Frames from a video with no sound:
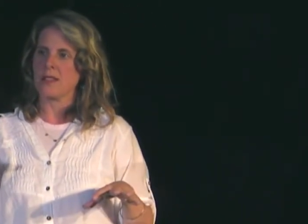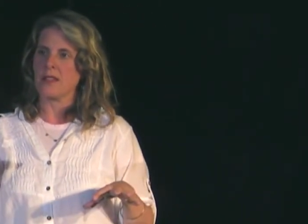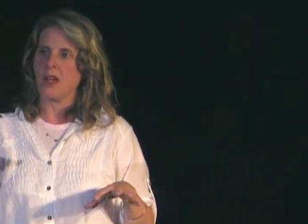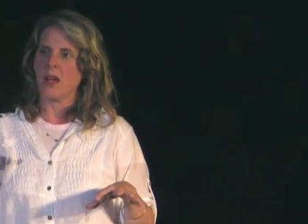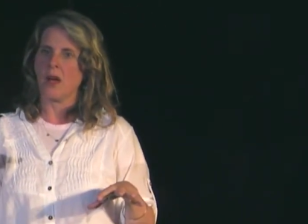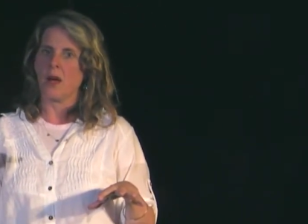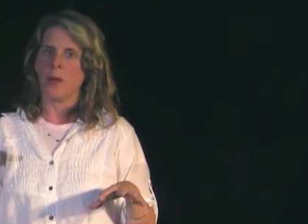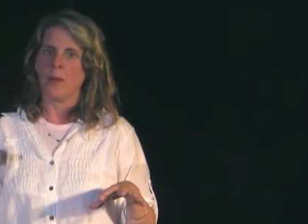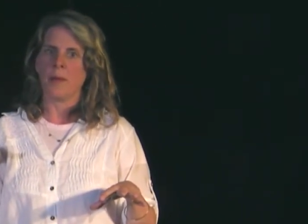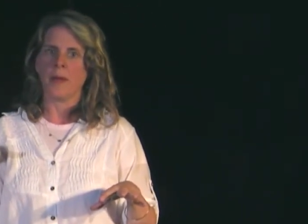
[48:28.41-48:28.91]

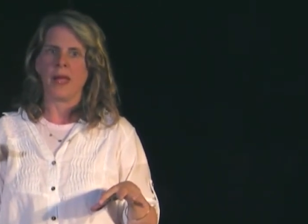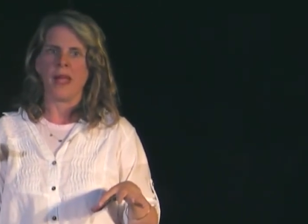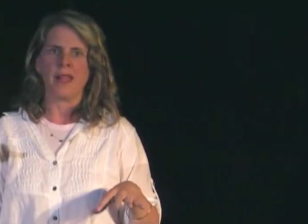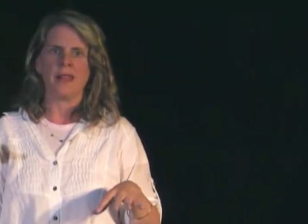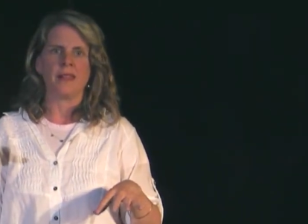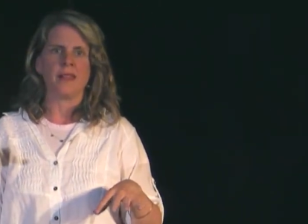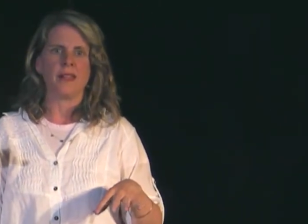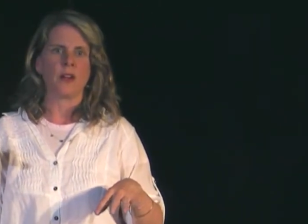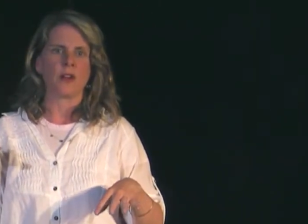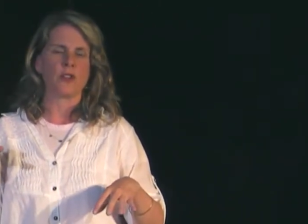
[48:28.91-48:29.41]

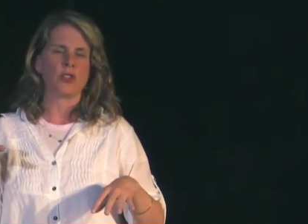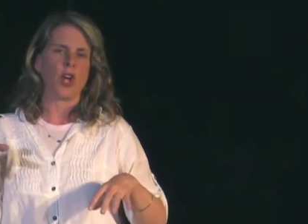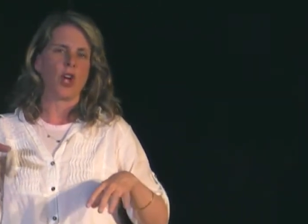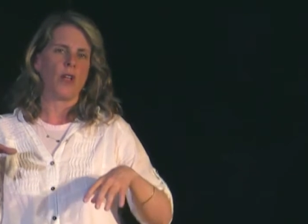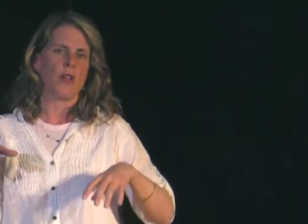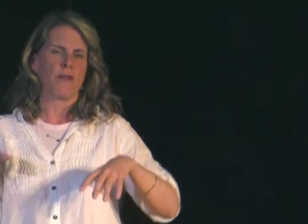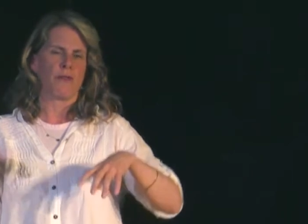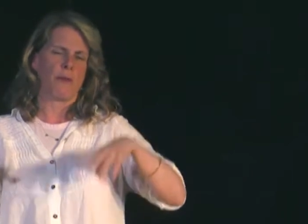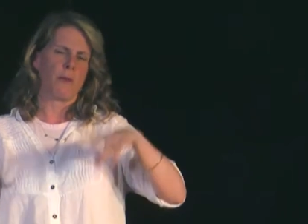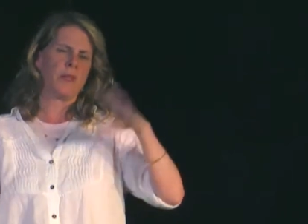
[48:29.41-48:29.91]
and they're
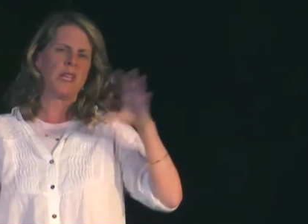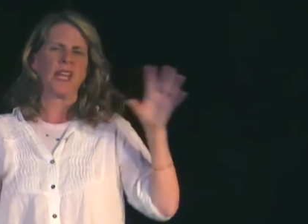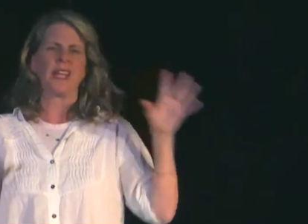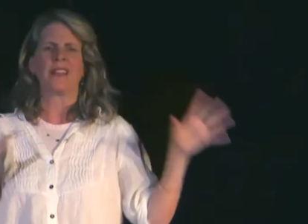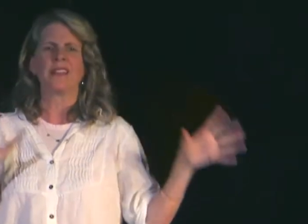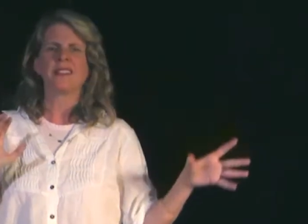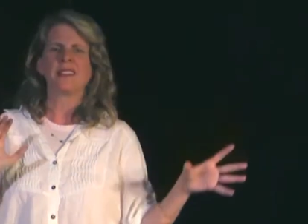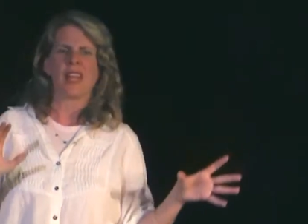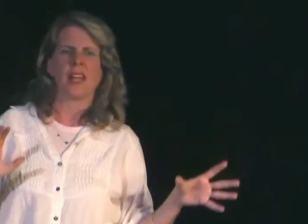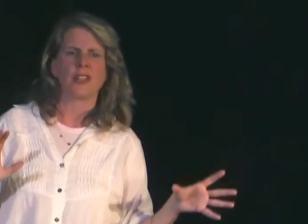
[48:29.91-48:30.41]
from the
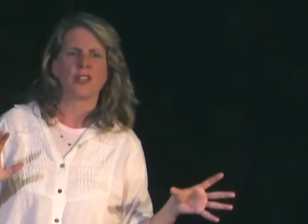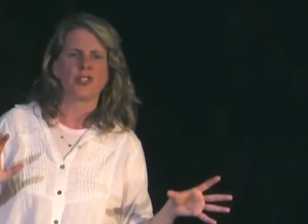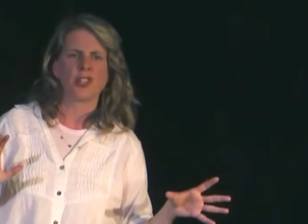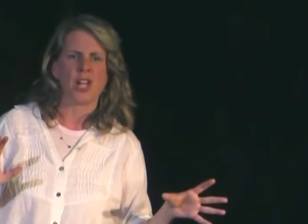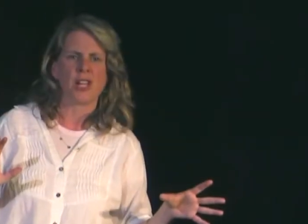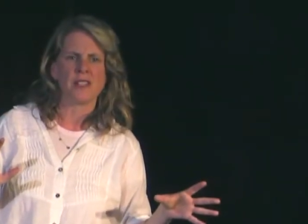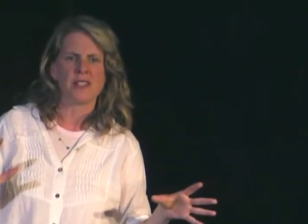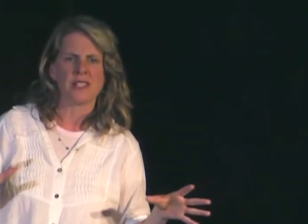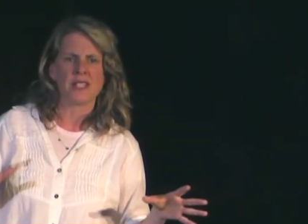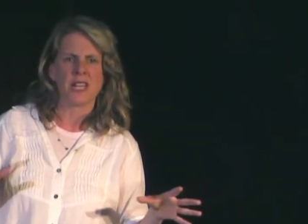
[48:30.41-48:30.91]

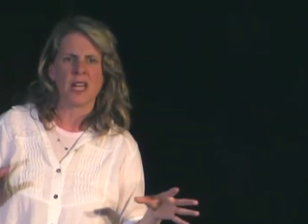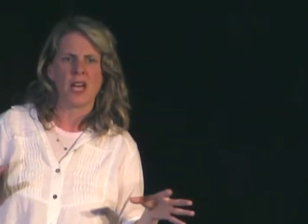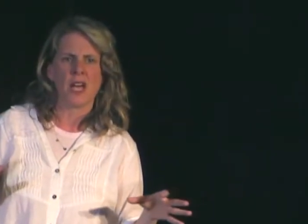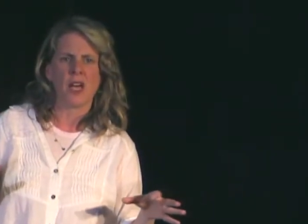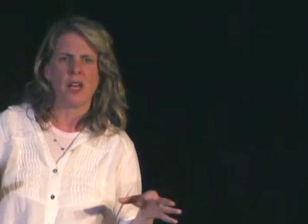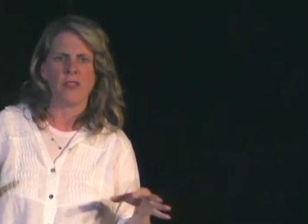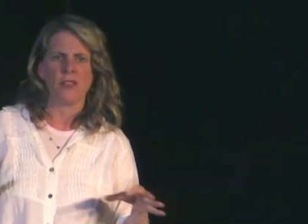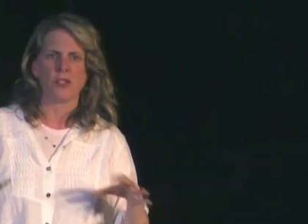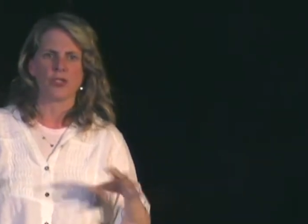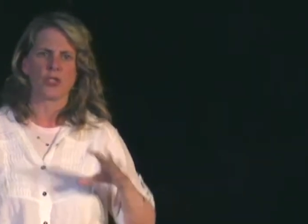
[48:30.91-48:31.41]
intelligentsia
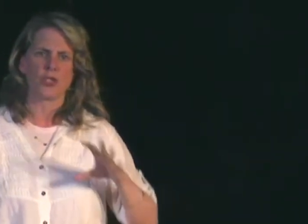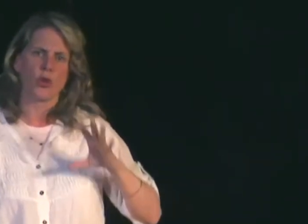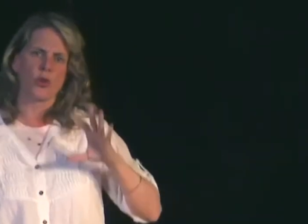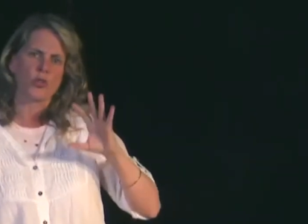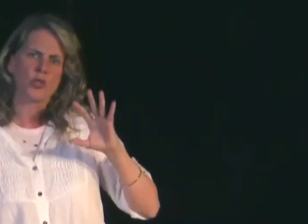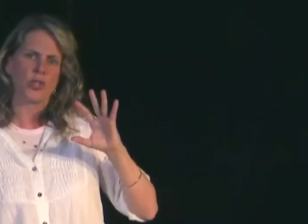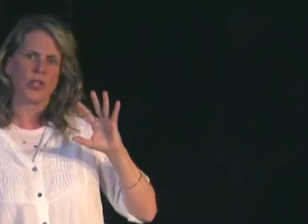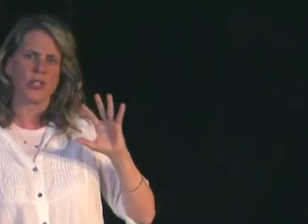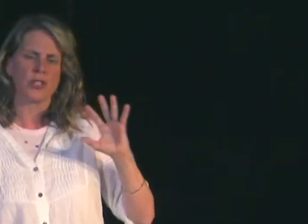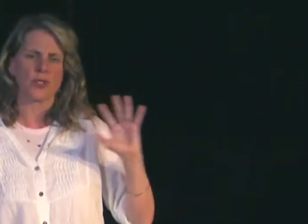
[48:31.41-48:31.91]
and the
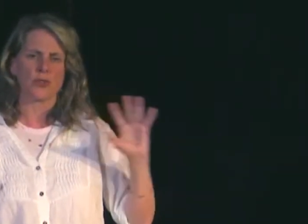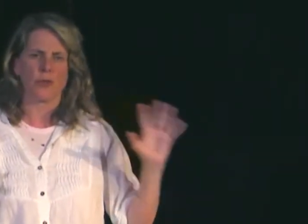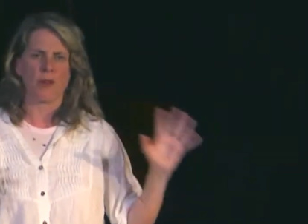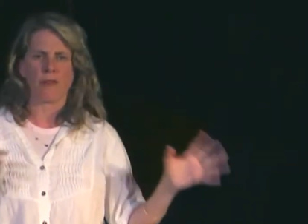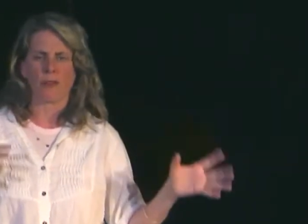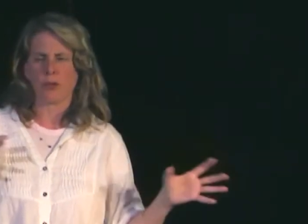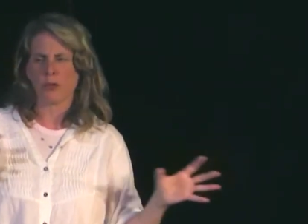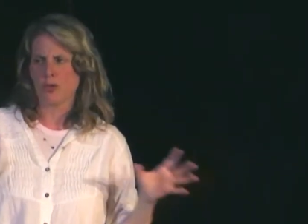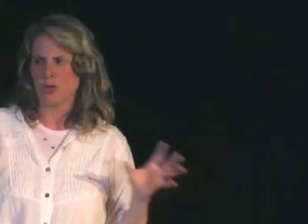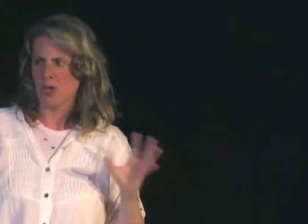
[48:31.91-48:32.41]
socialist
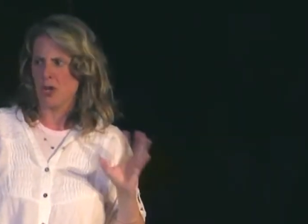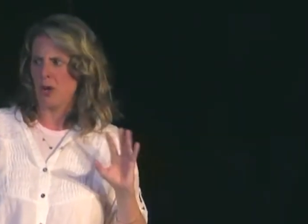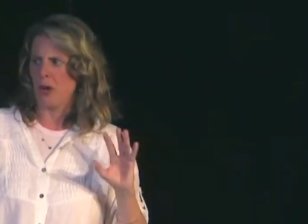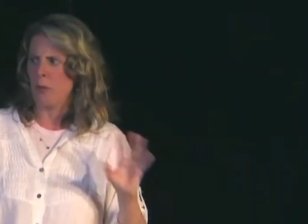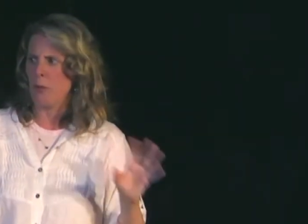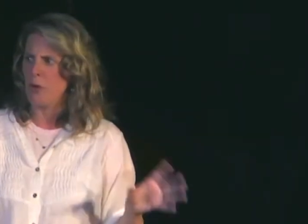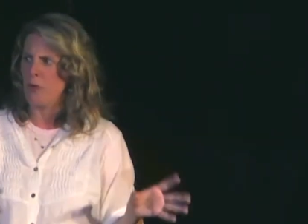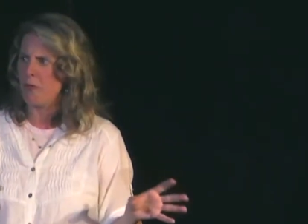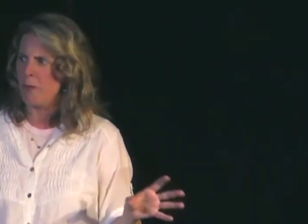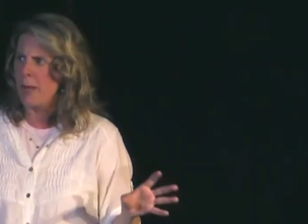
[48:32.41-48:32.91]
revolutionary
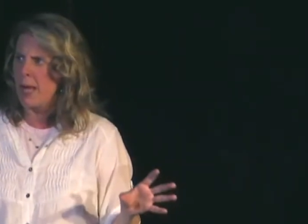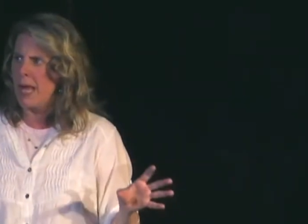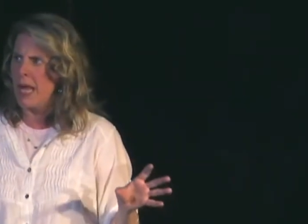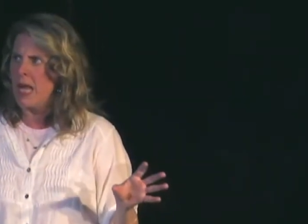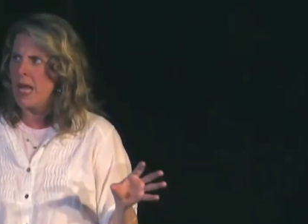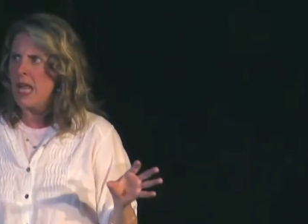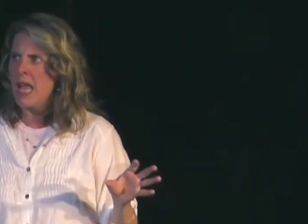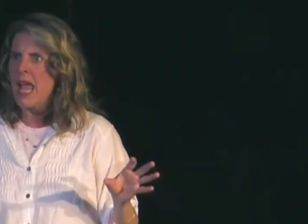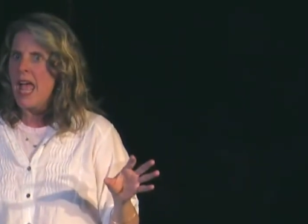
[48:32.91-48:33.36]
movement,